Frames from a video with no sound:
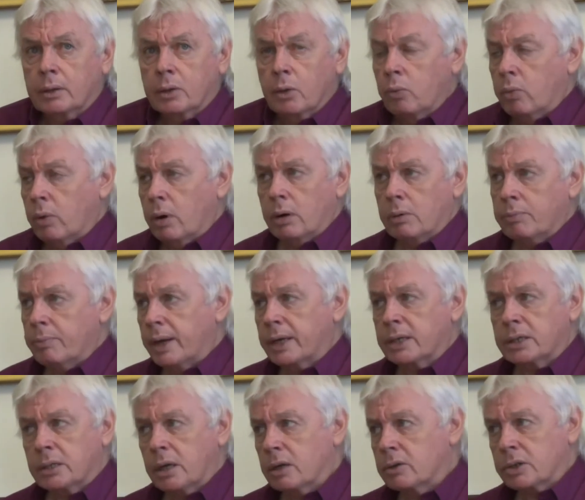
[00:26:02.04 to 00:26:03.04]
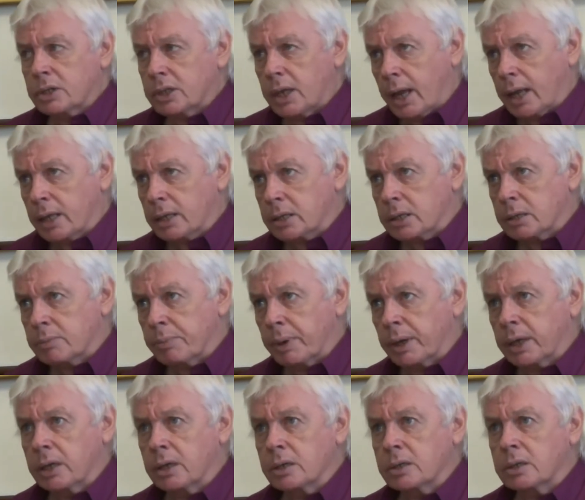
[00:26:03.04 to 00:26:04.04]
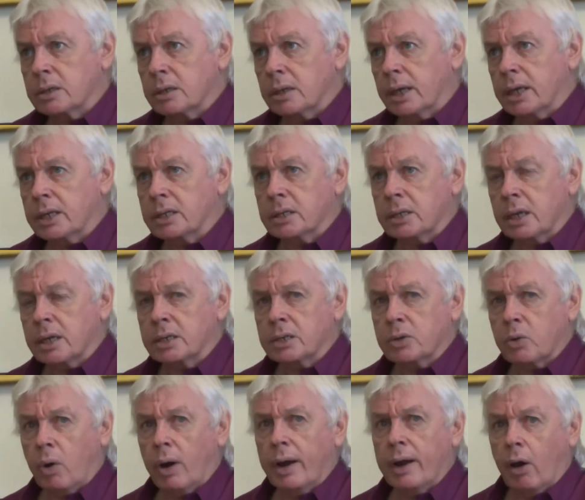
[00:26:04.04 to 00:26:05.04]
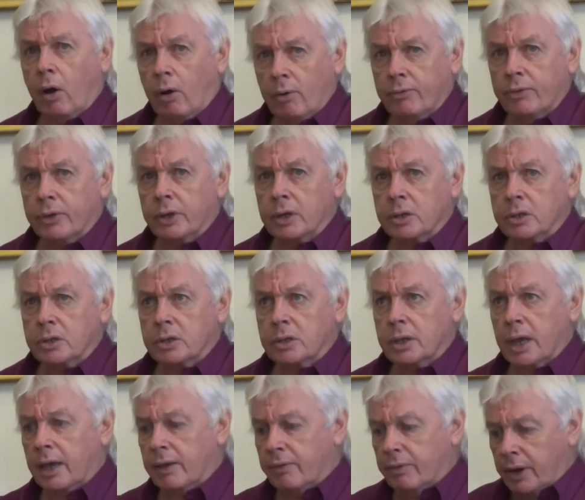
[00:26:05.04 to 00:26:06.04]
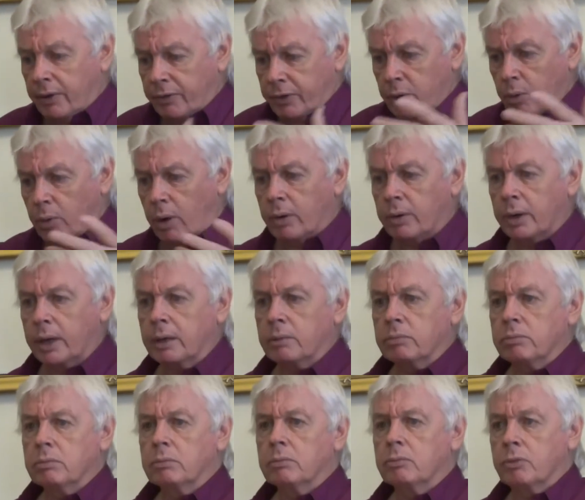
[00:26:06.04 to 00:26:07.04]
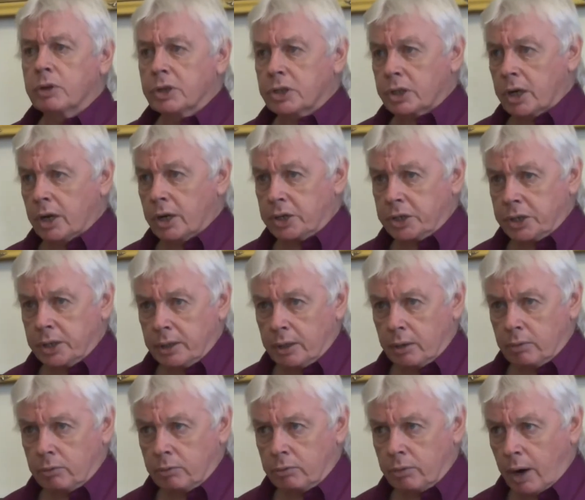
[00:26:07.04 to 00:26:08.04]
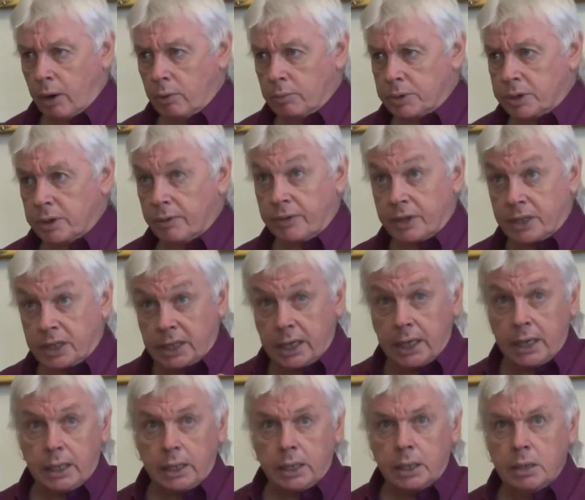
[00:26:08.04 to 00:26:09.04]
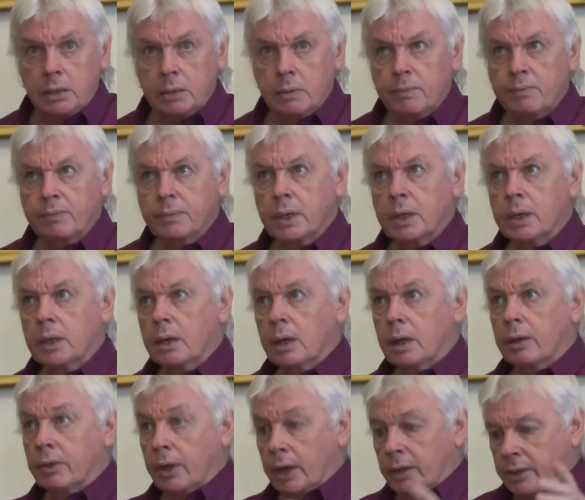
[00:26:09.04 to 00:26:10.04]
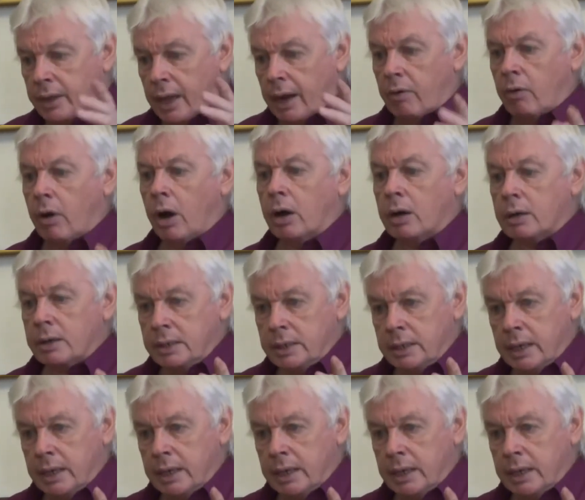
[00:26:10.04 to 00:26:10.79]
the world makes no sense, because it's quite obvious, even if you only research in the realms of the scene, that there are